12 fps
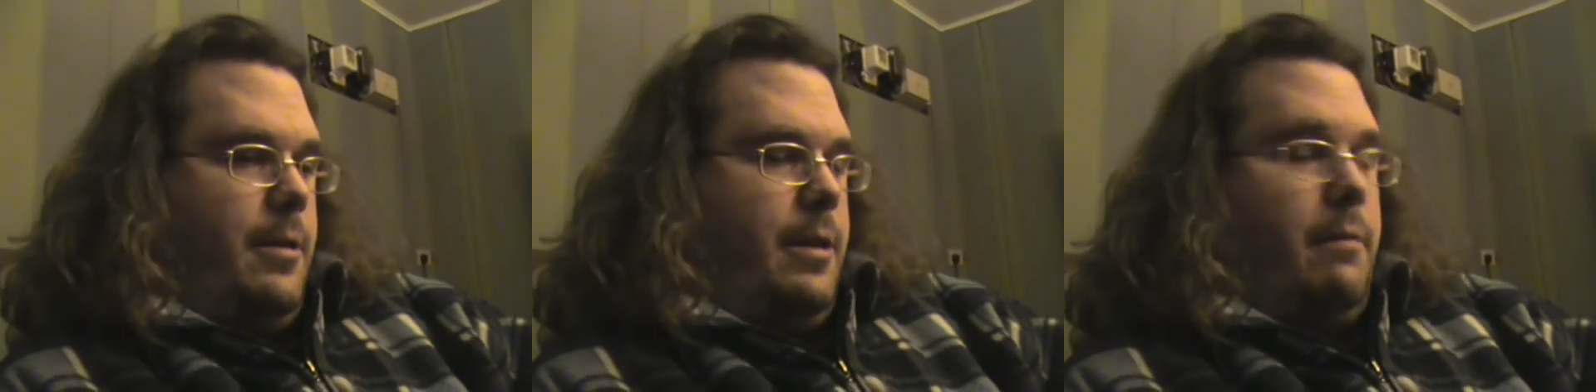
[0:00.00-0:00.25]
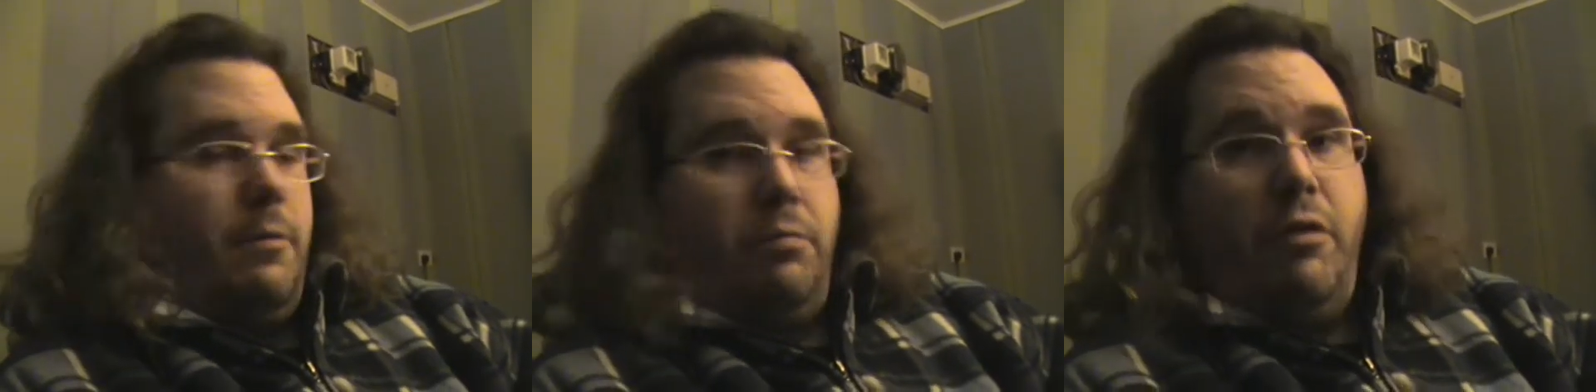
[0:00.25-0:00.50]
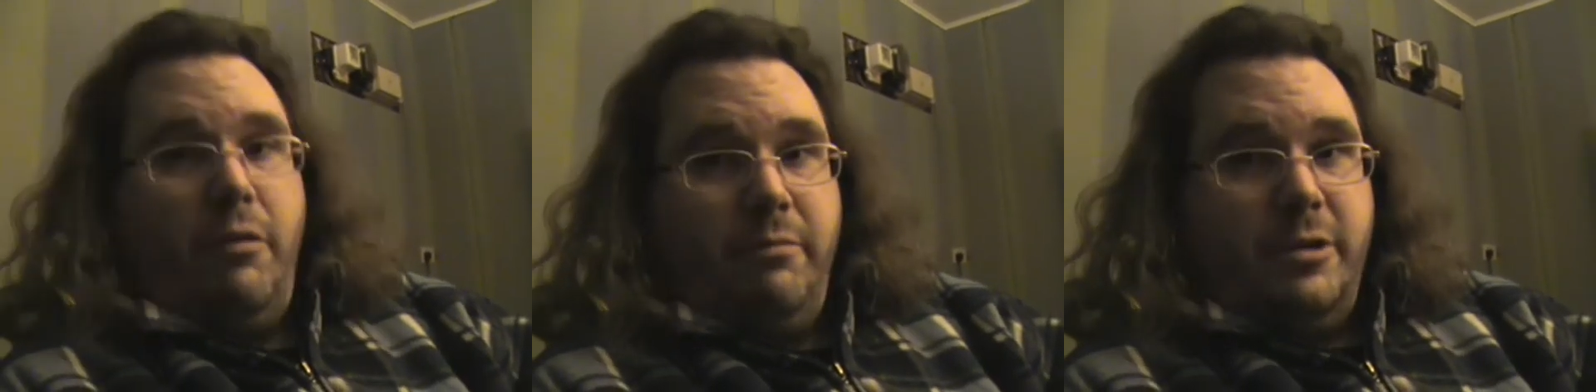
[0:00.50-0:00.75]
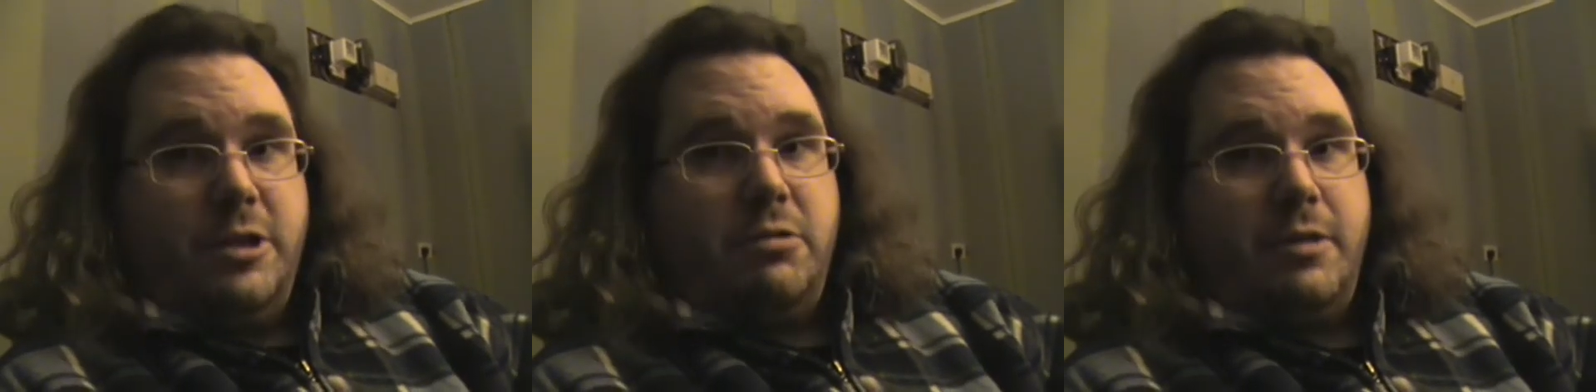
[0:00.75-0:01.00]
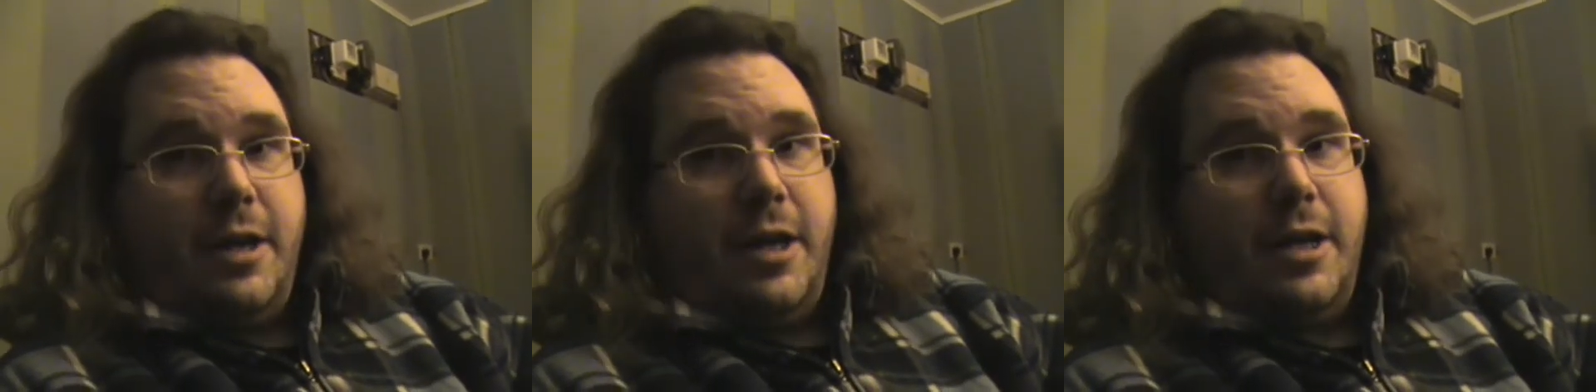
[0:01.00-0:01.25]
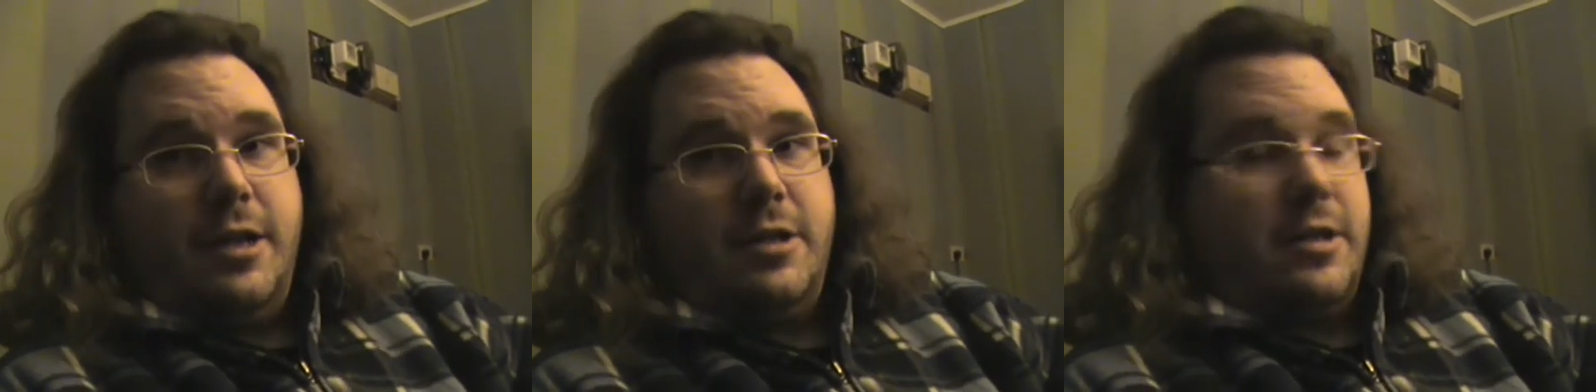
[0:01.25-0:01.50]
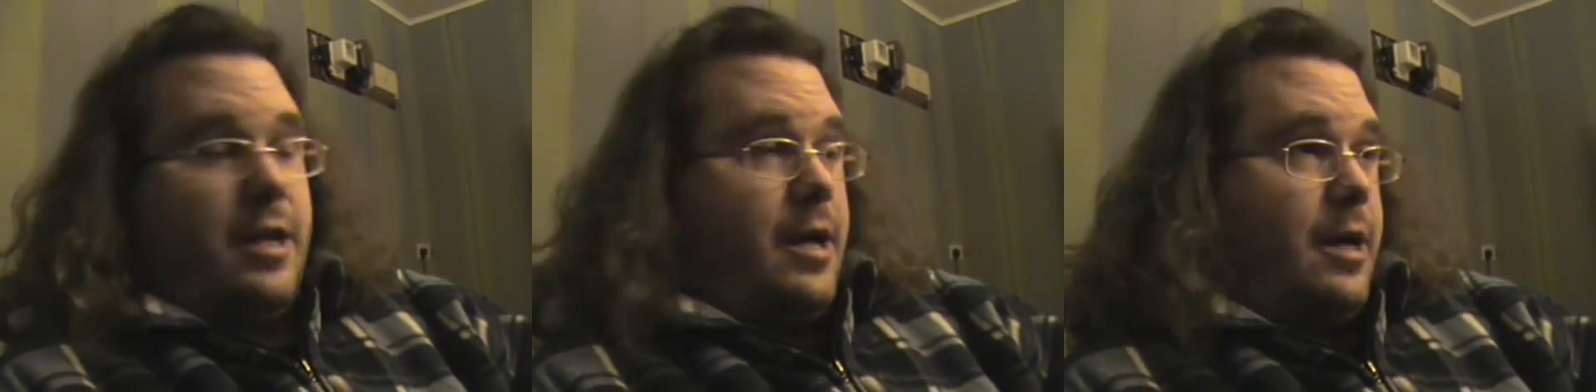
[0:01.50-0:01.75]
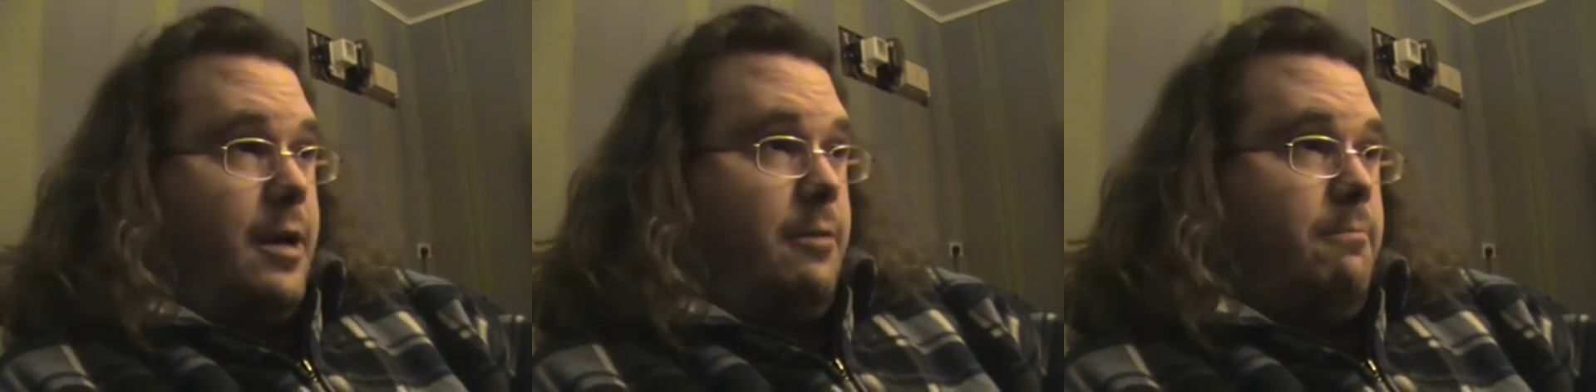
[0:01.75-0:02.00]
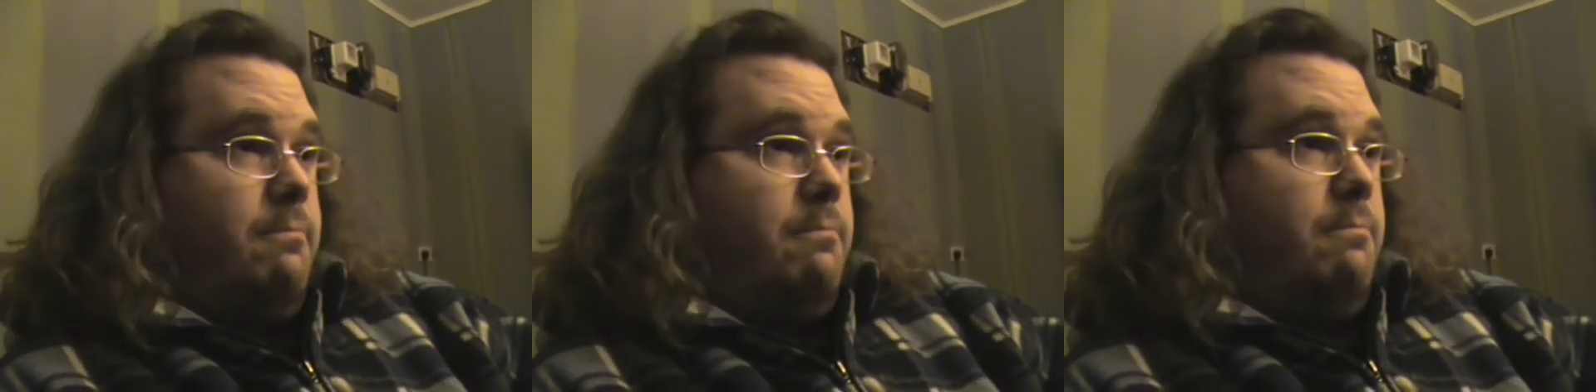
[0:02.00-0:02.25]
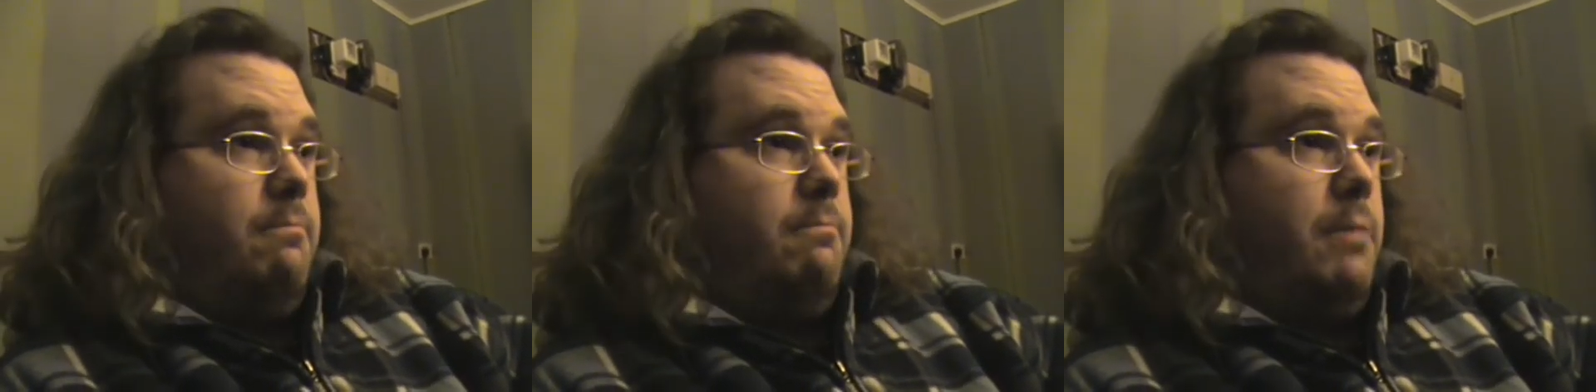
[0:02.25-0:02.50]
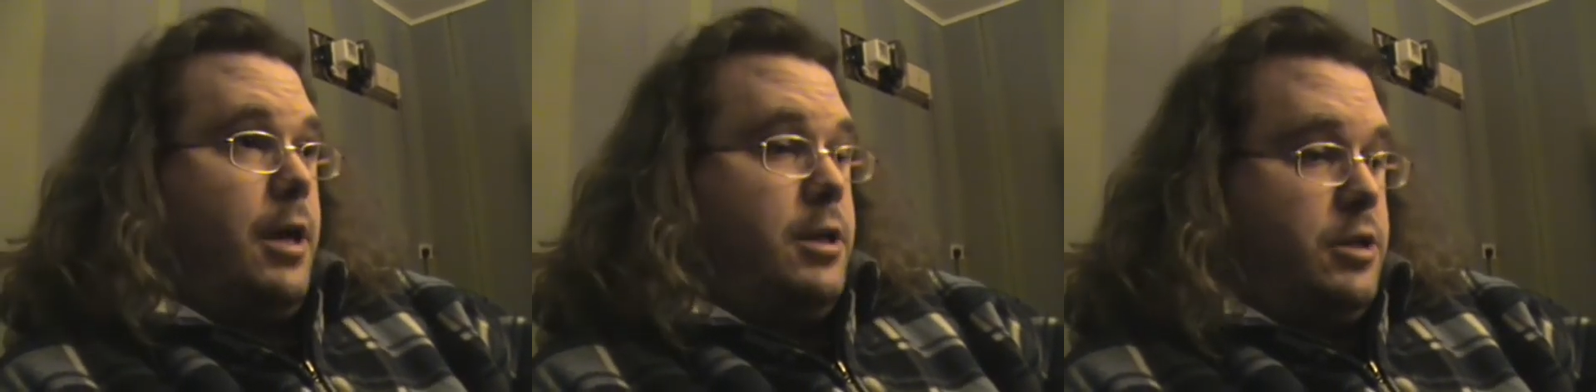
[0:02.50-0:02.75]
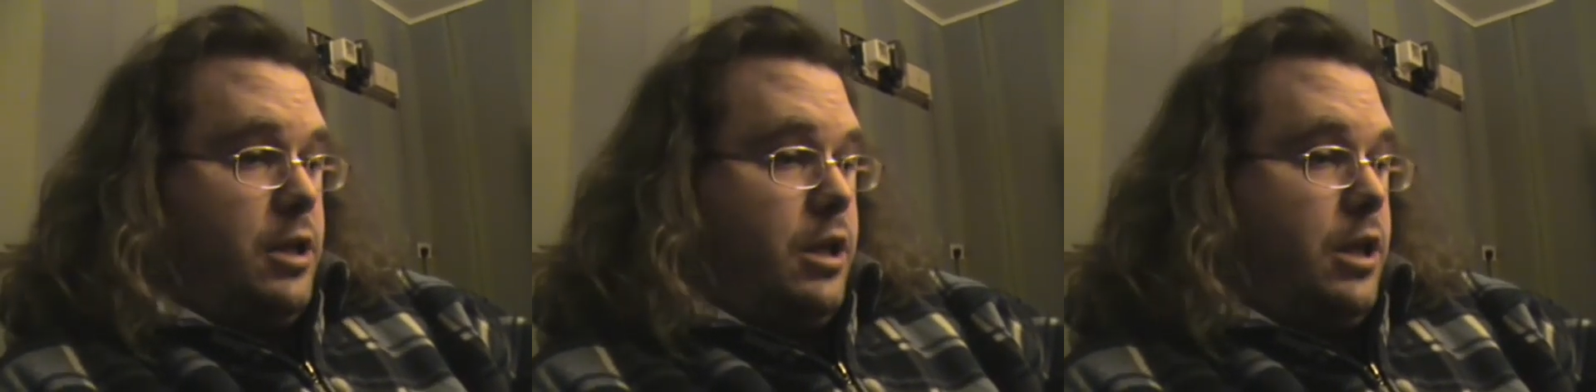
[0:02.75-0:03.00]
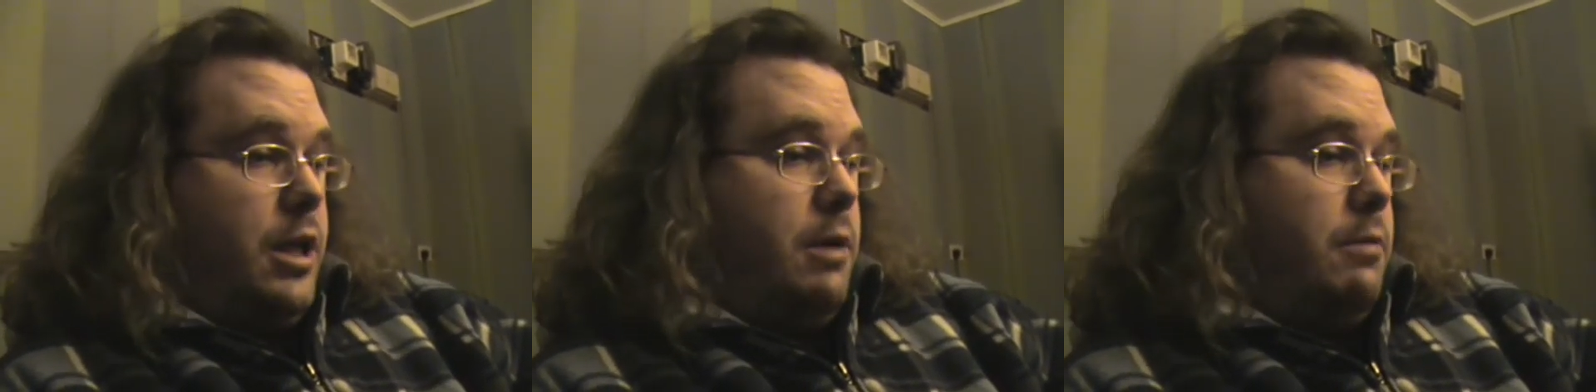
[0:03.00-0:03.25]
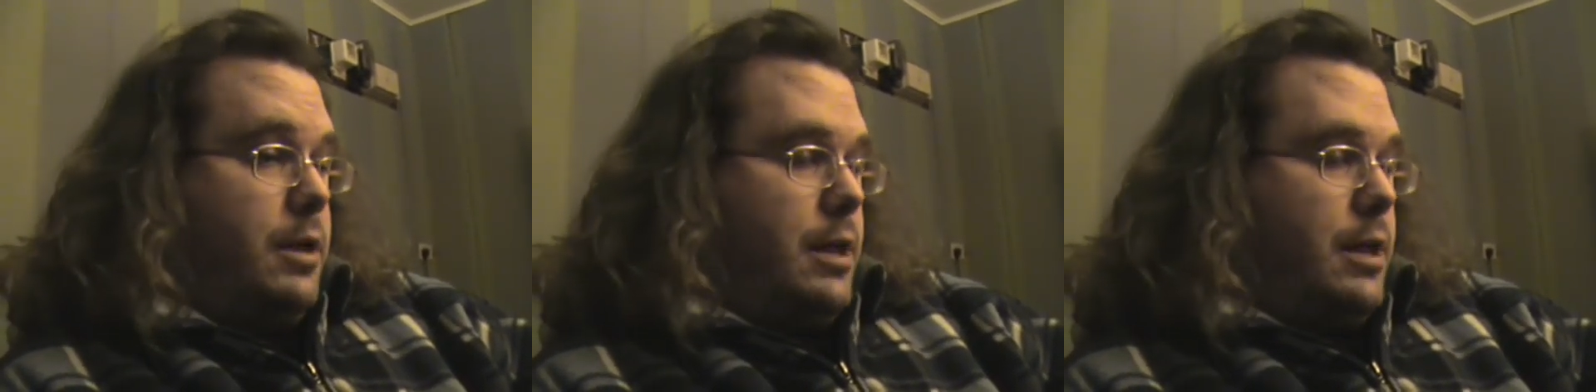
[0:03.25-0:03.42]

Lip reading: The problem is with that is that basically when it